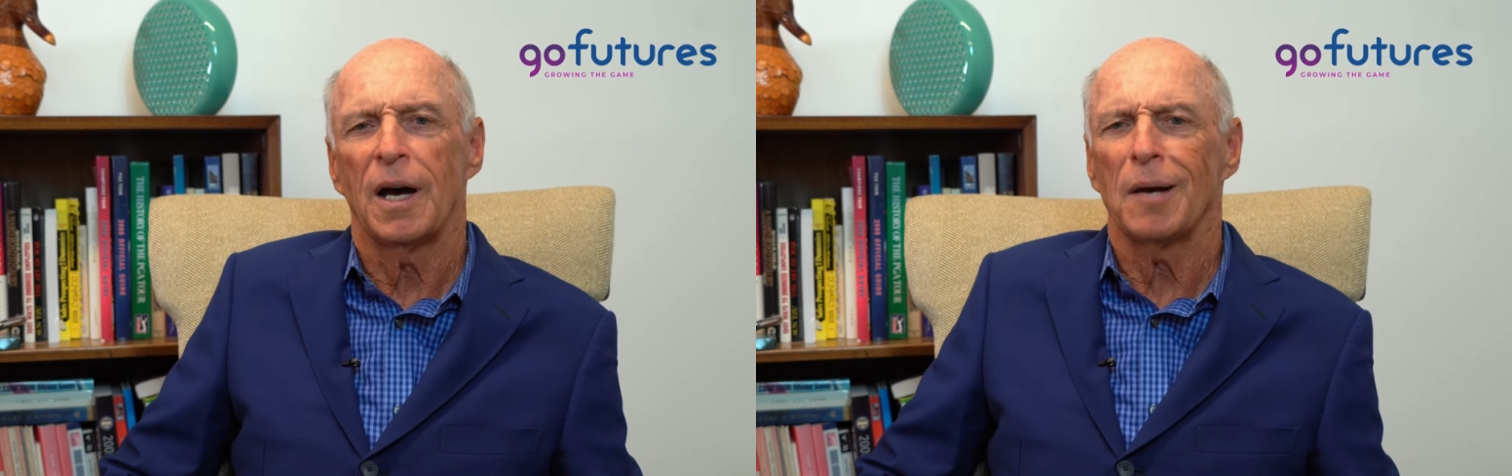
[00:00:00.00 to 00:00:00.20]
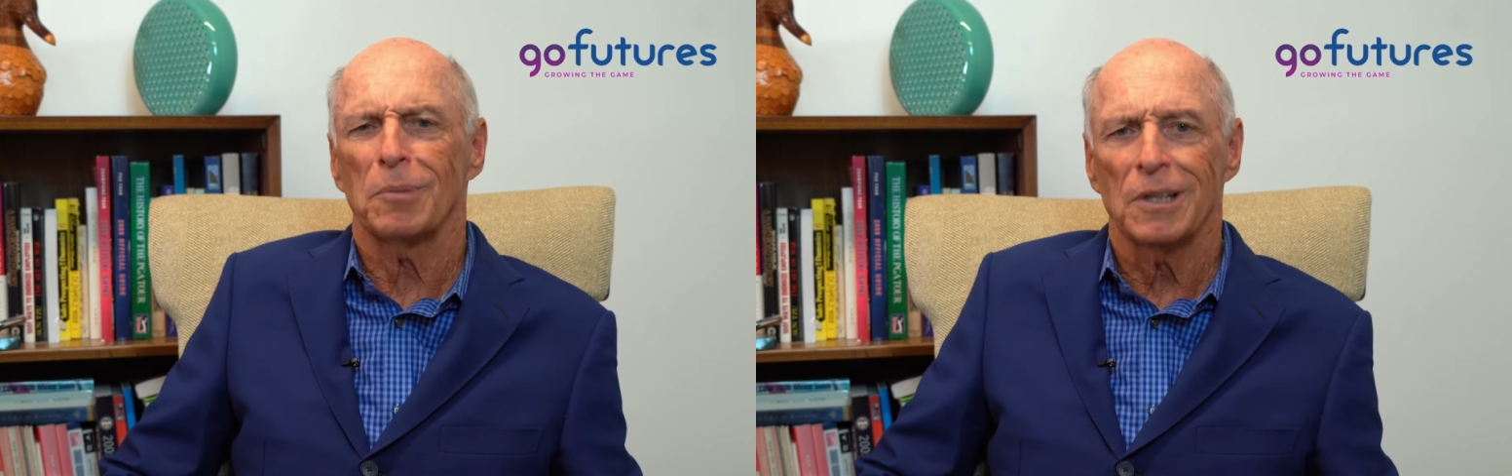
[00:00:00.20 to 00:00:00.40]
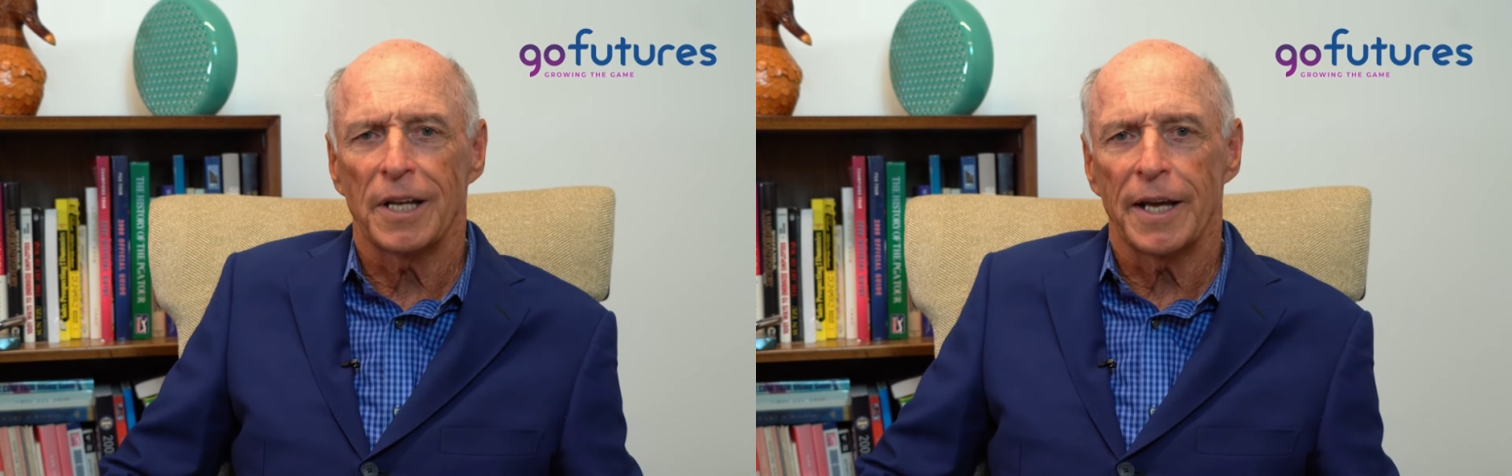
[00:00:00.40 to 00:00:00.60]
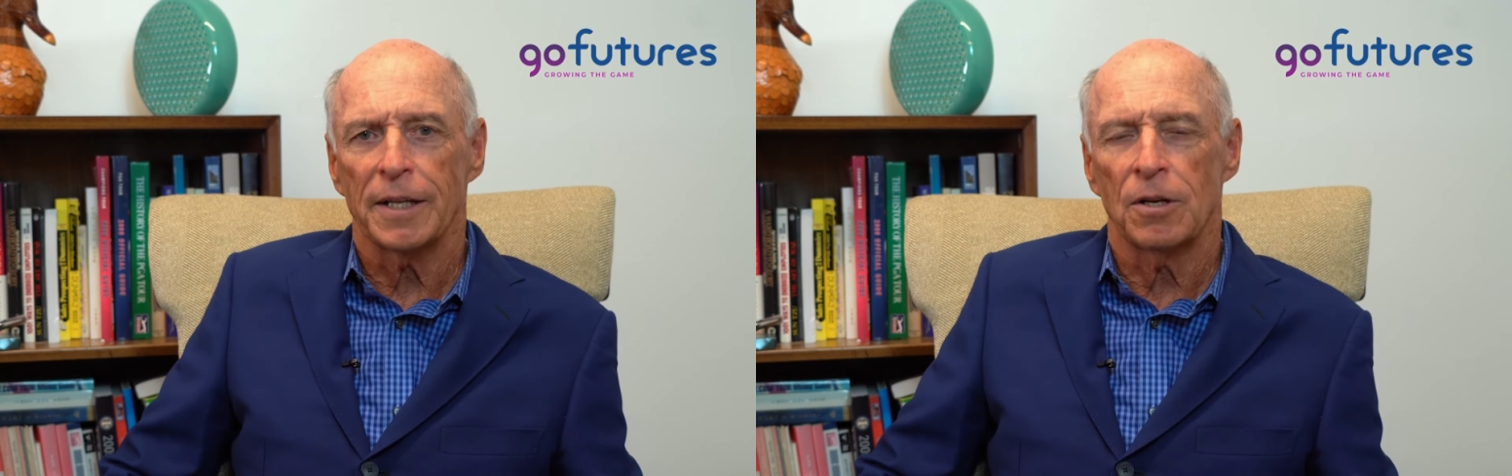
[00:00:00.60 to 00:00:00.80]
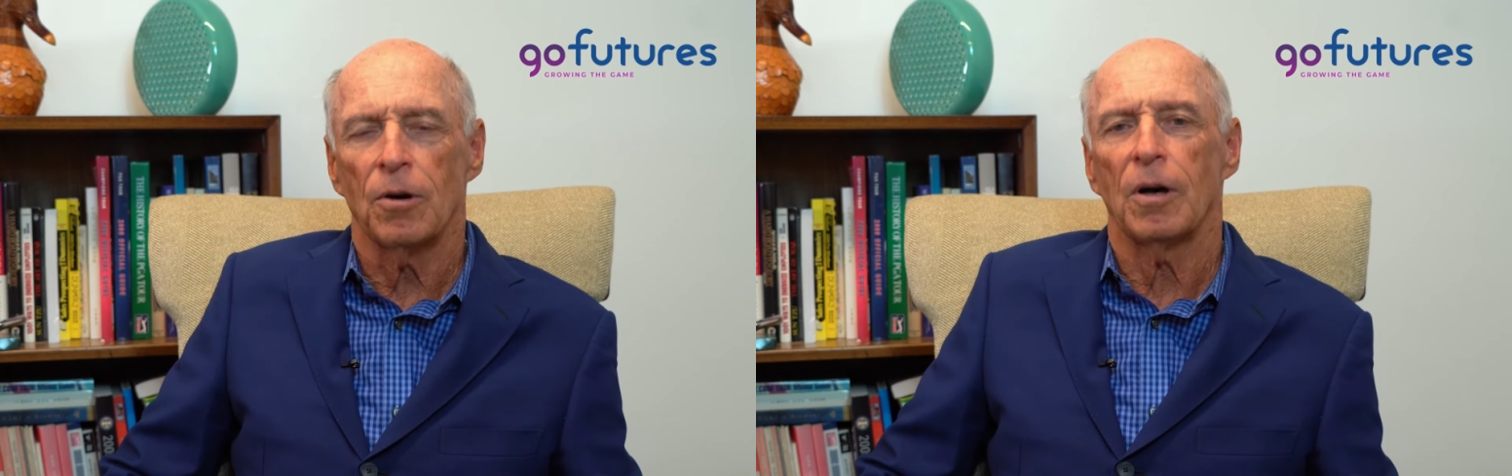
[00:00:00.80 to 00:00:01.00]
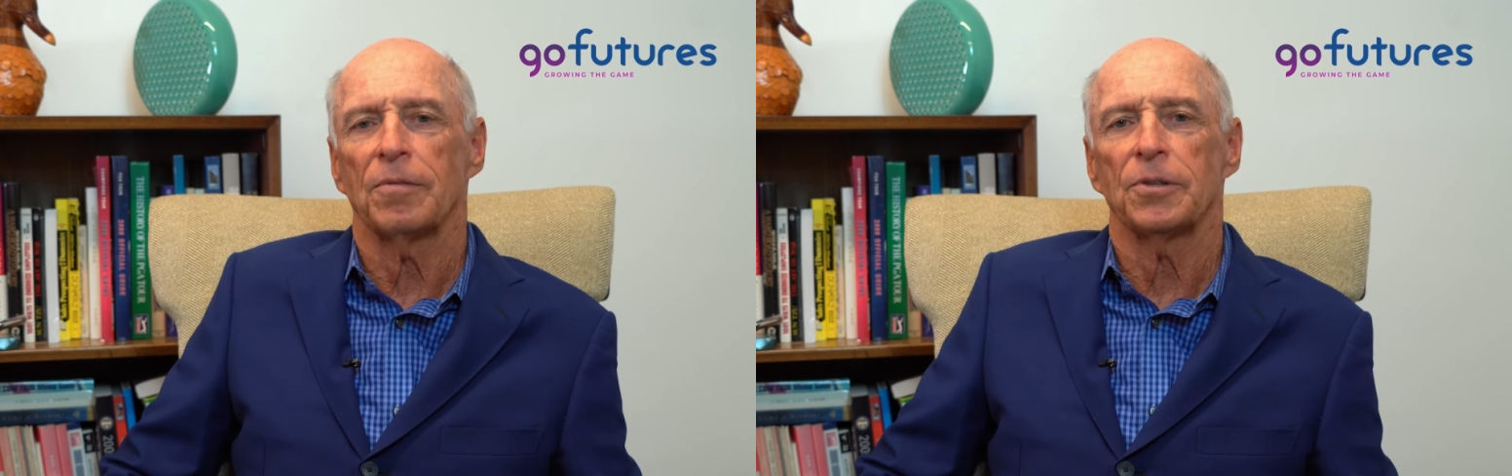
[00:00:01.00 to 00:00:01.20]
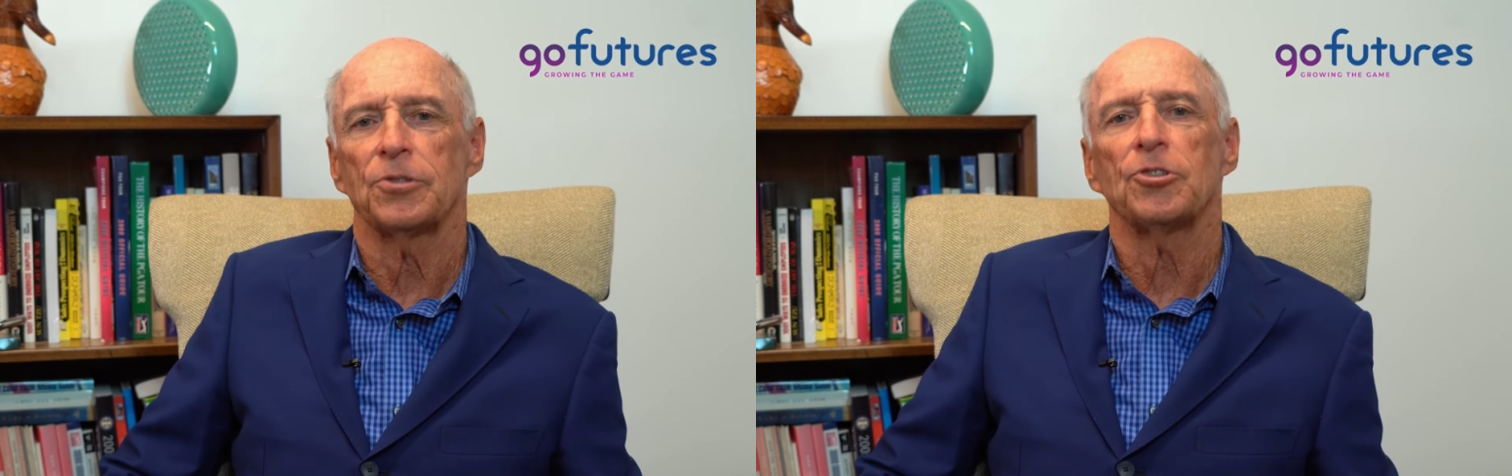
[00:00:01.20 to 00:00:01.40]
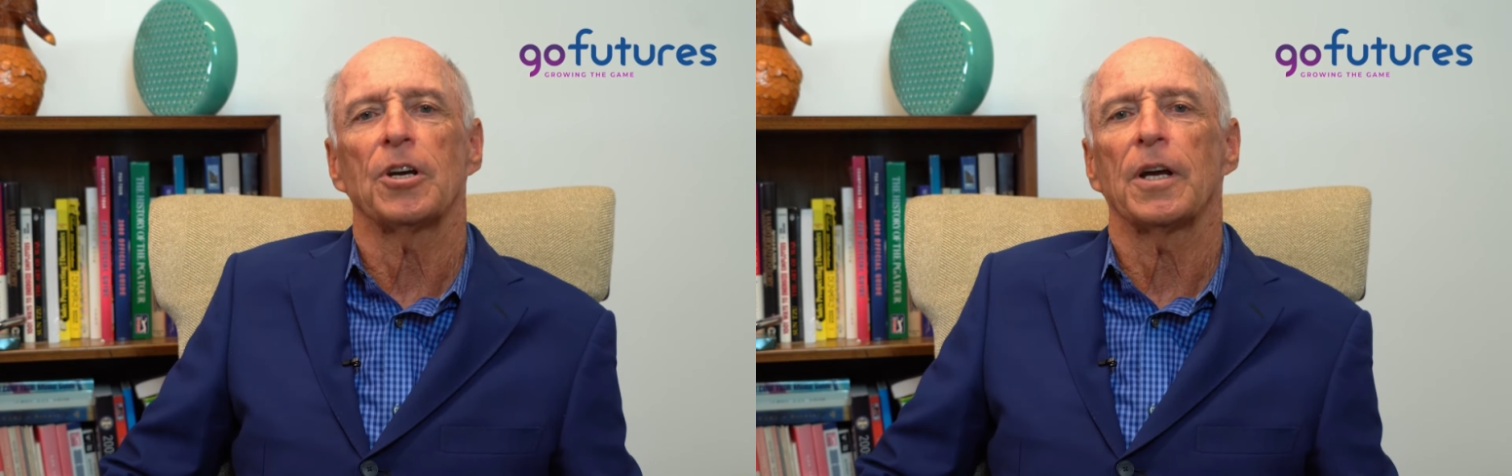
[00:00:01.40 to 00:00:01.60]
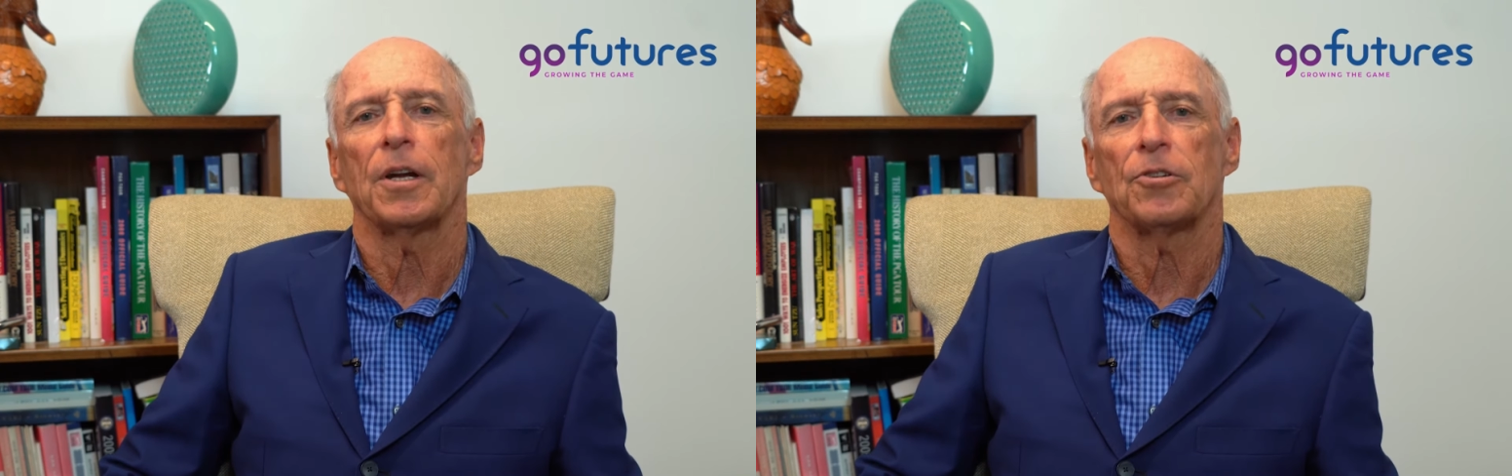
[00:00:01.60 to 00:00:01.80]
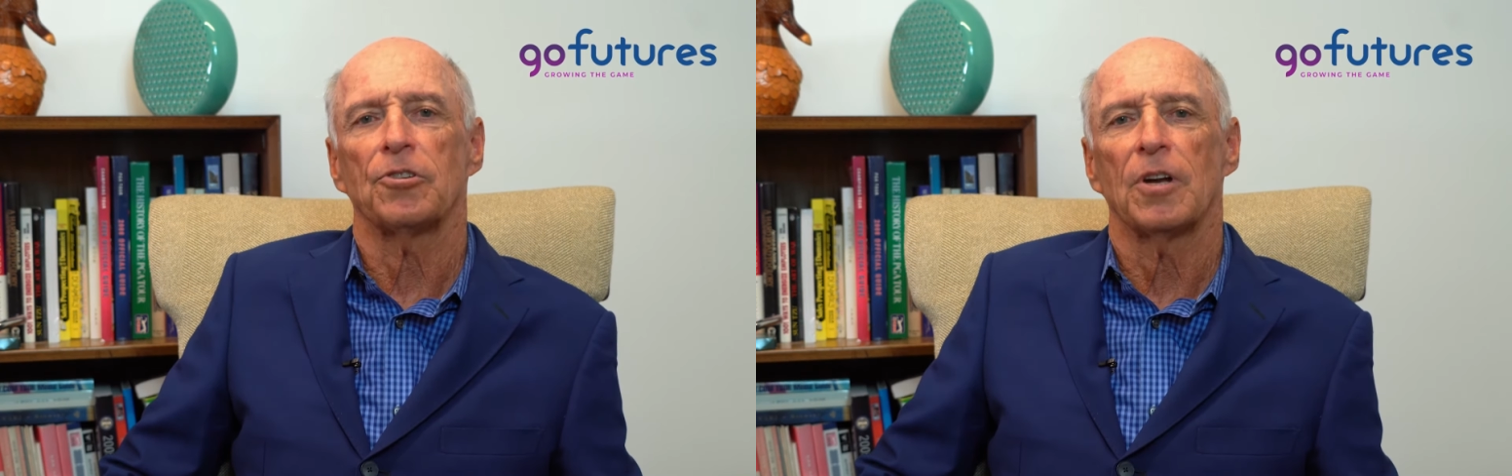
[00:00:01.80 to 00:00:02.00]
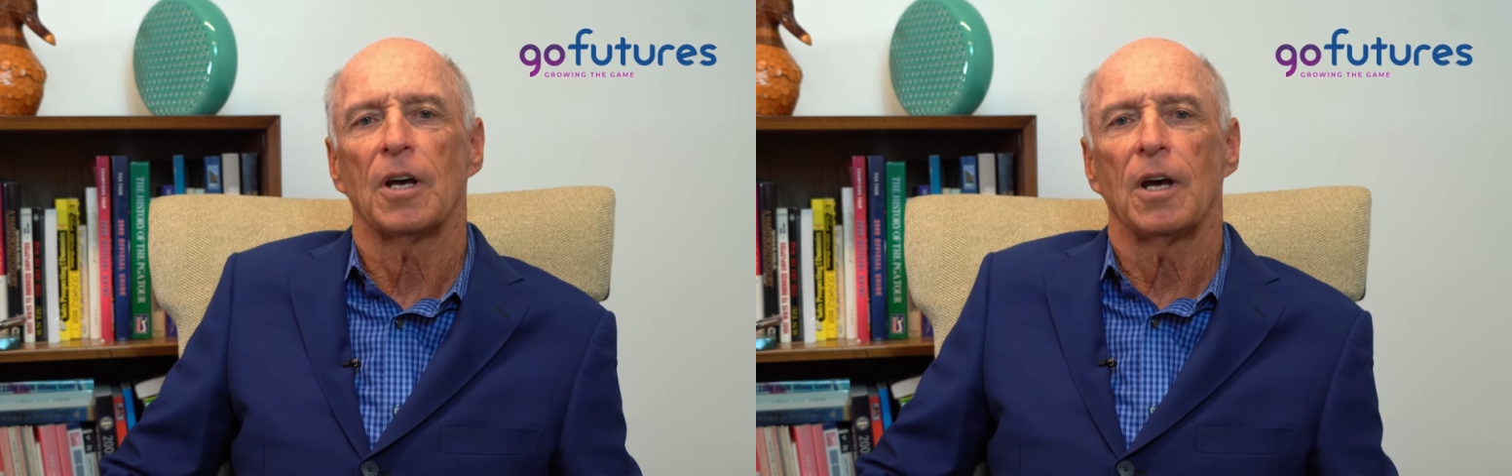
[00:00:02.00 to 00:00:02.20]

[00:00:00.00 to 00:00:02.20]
I'm glad golf has changed.